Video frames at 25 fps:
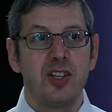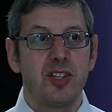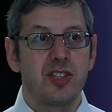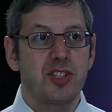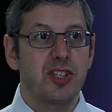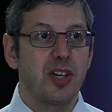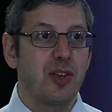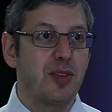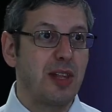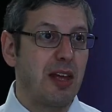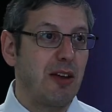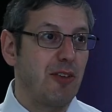
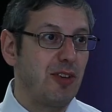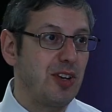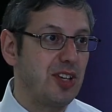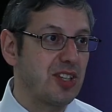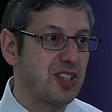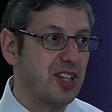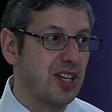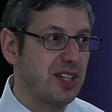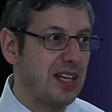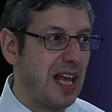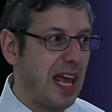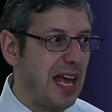So there
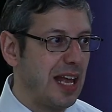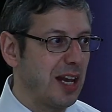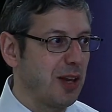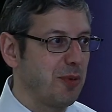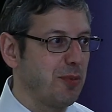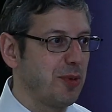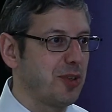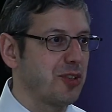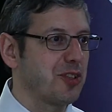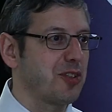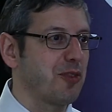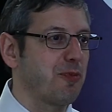is an
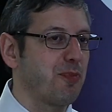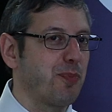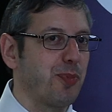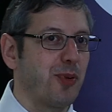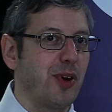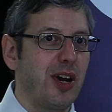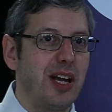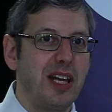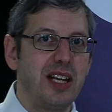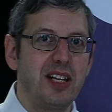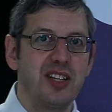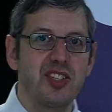element of
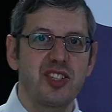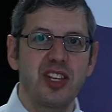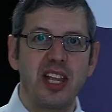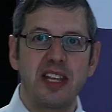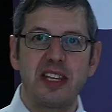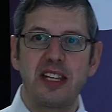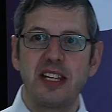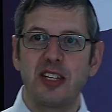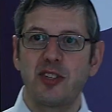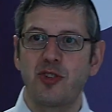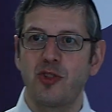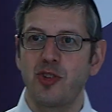praise
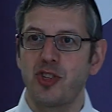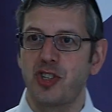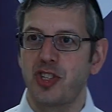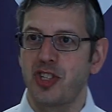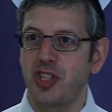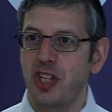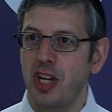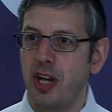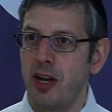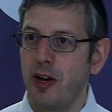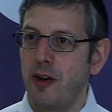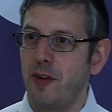that is
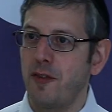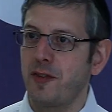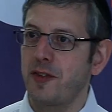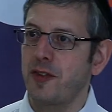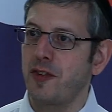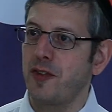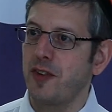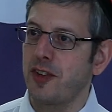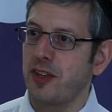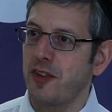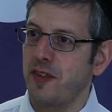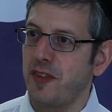reserved
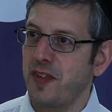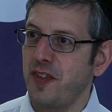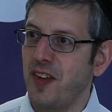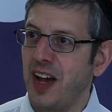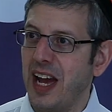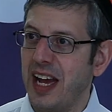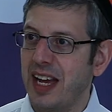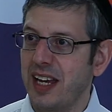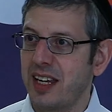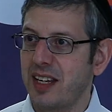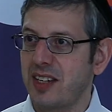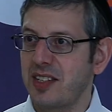for the
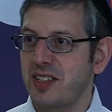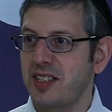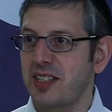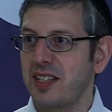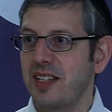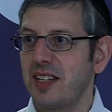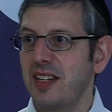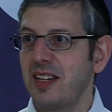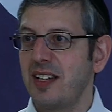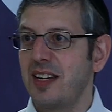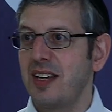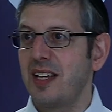
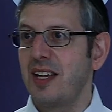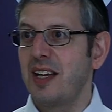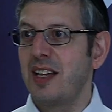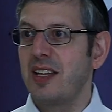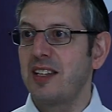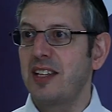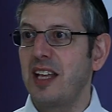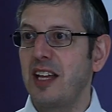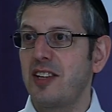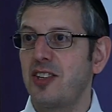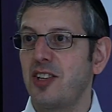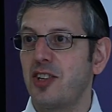fact
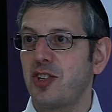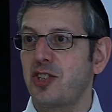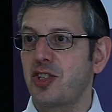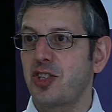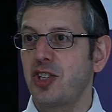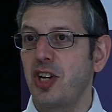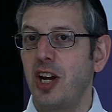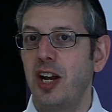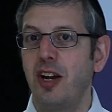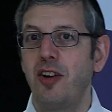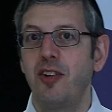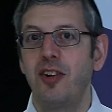that the
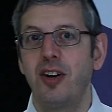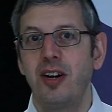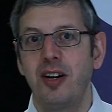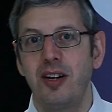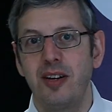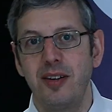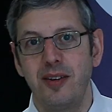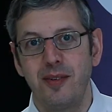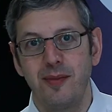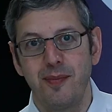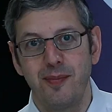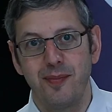
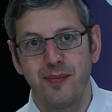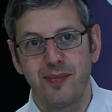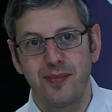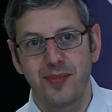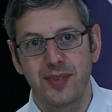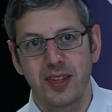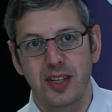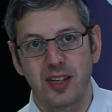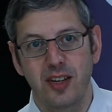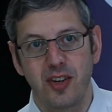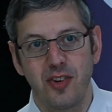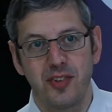Torah
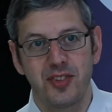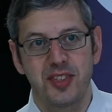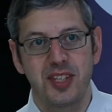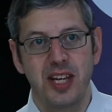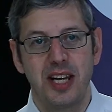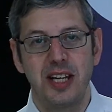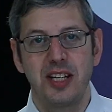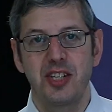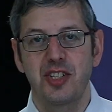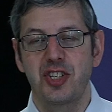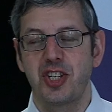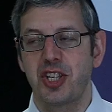
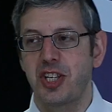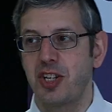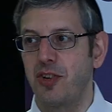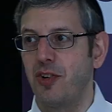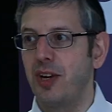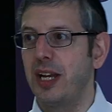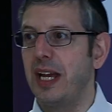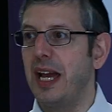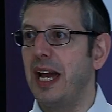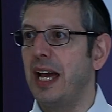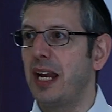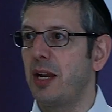contains
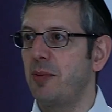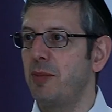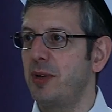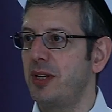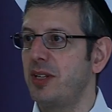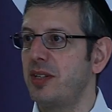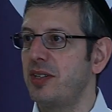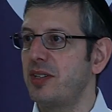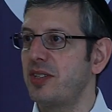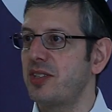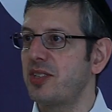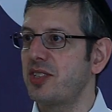3
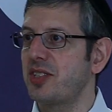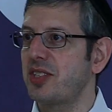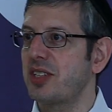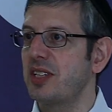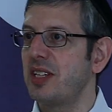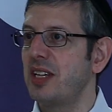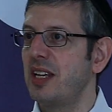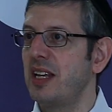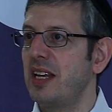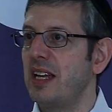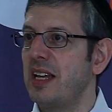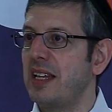
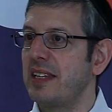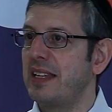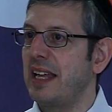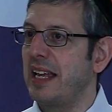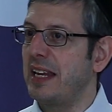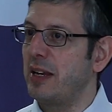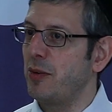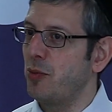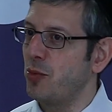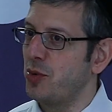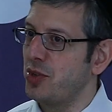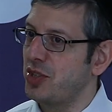elements,
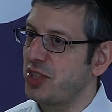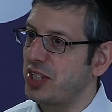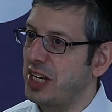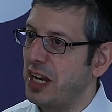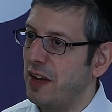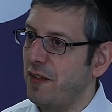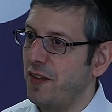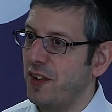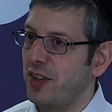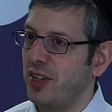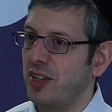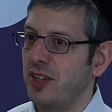that it was
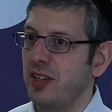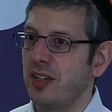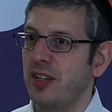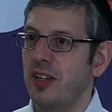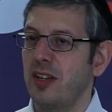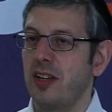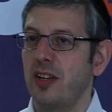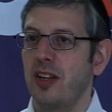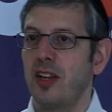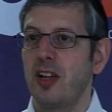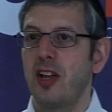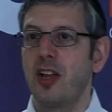
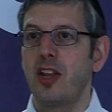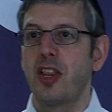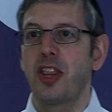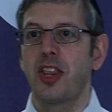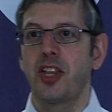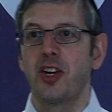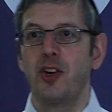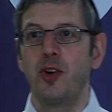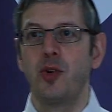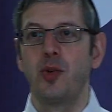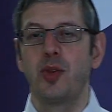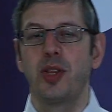given
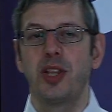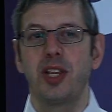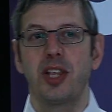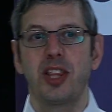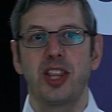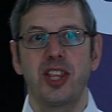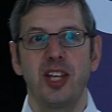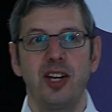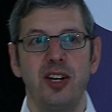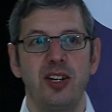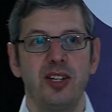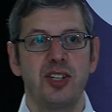through the
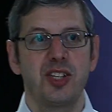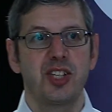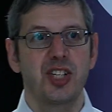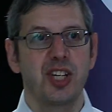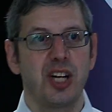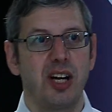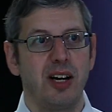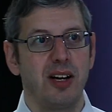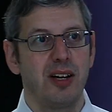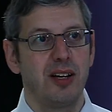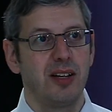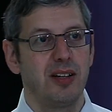third
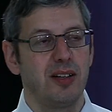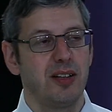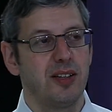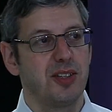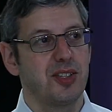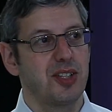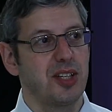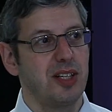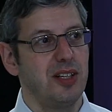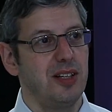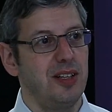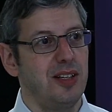
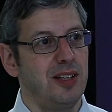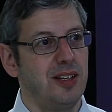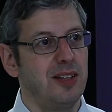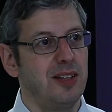child